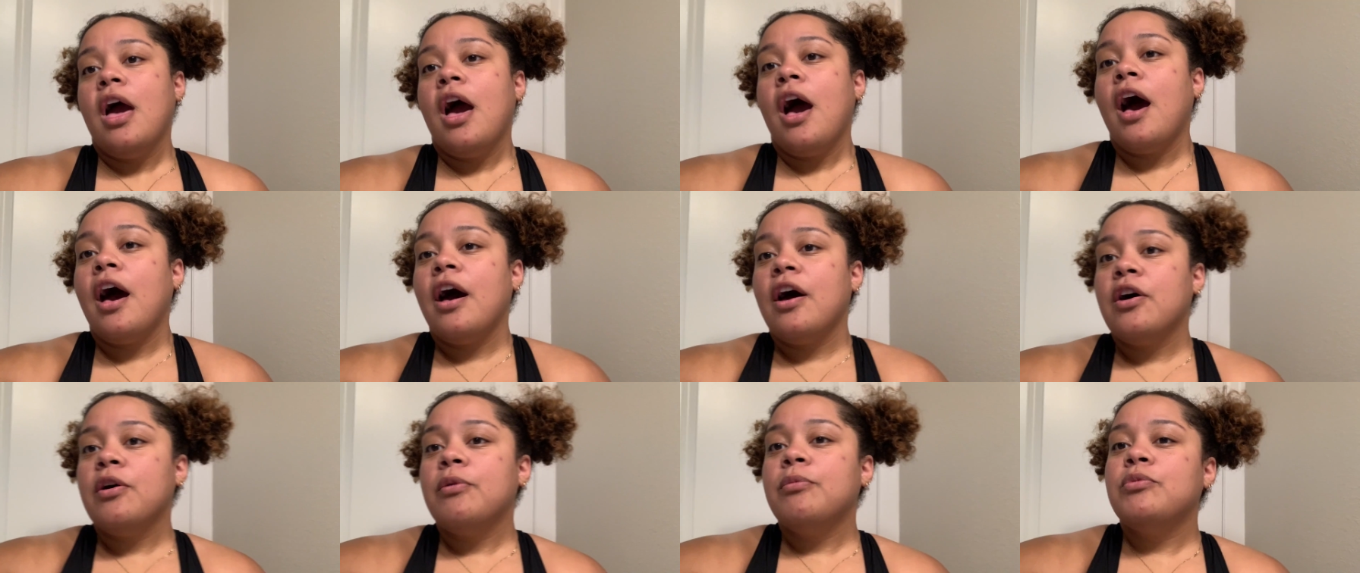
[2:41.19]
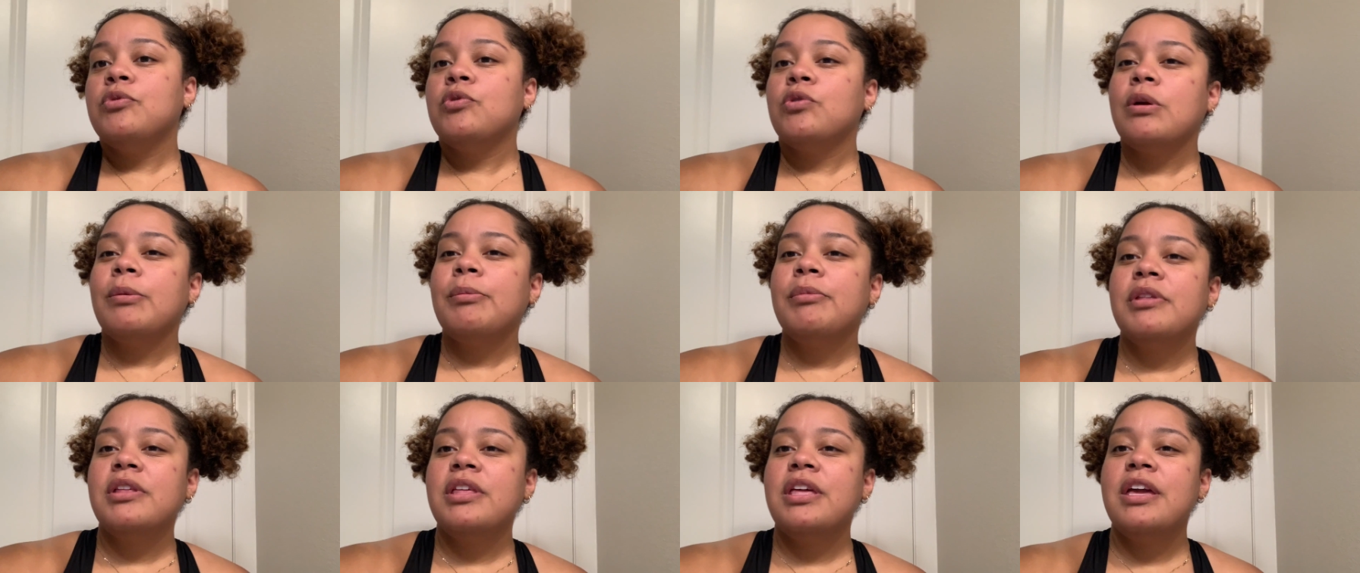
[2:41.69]

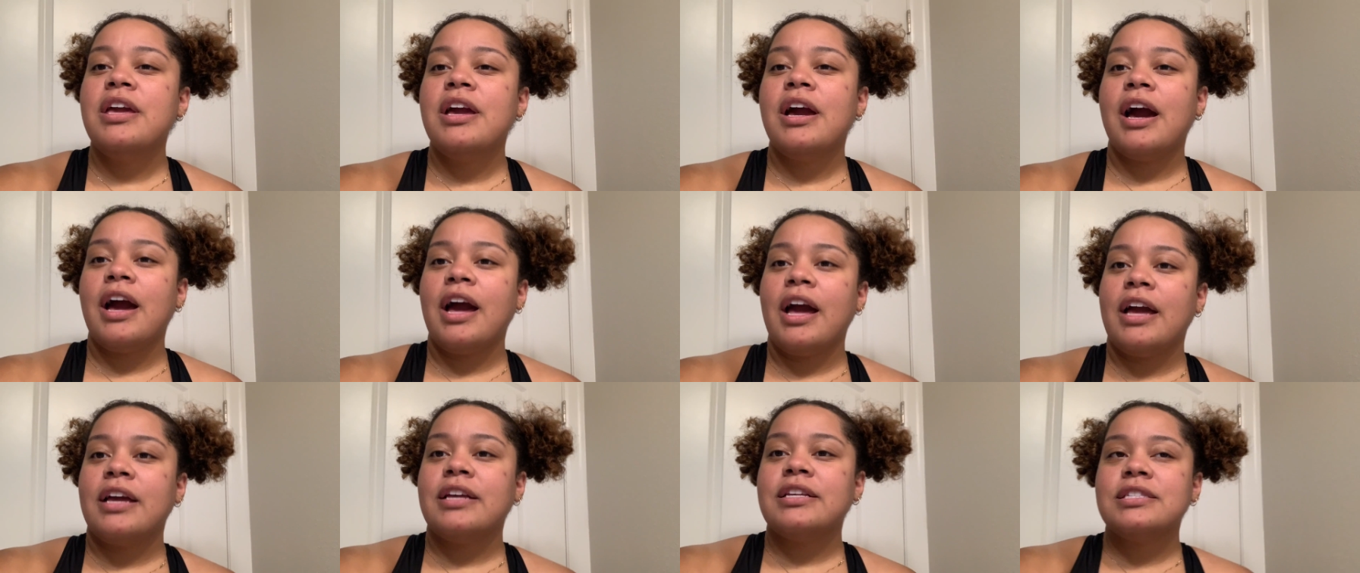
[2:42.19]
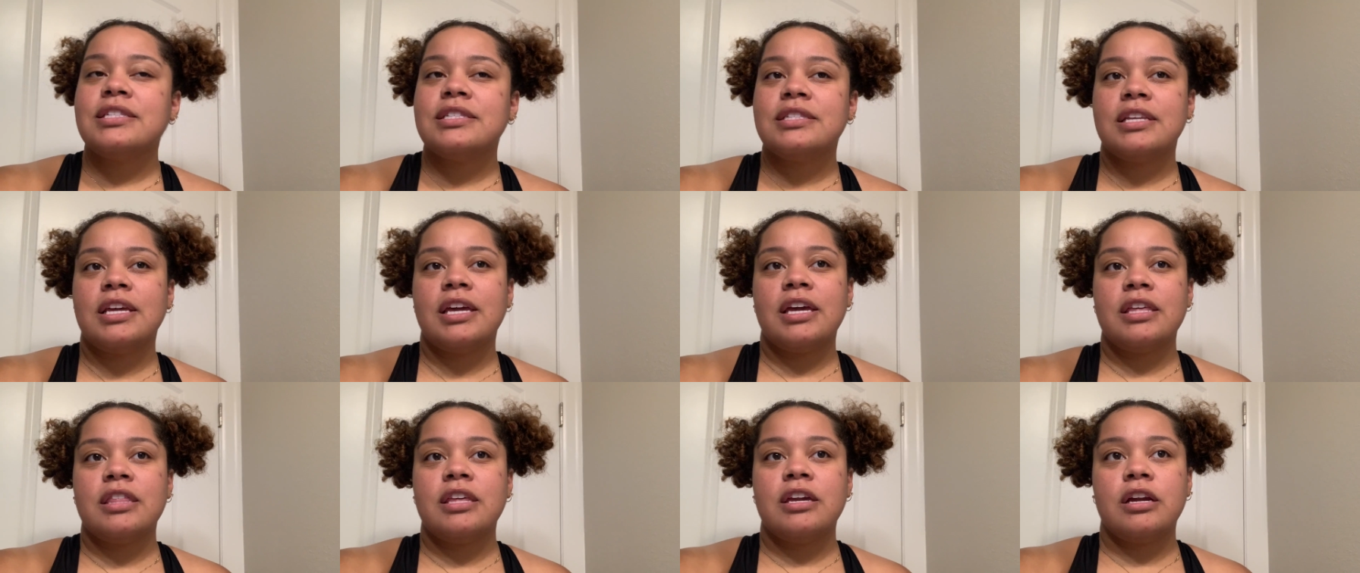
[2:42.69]
Normally I
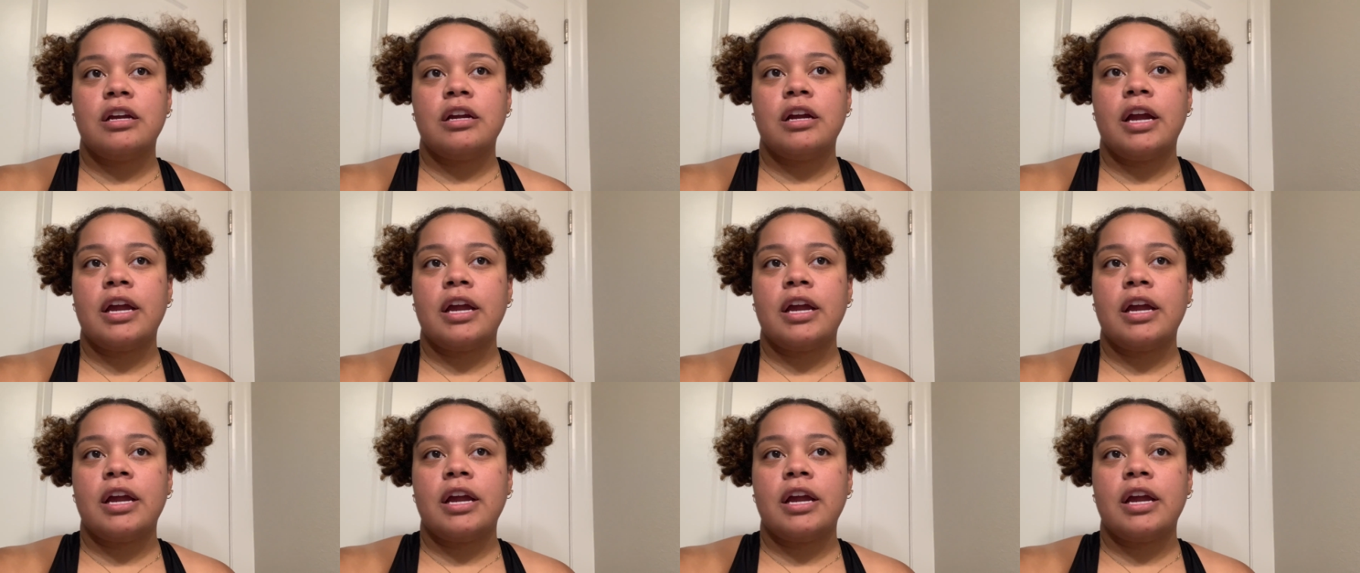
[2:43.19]
stay there.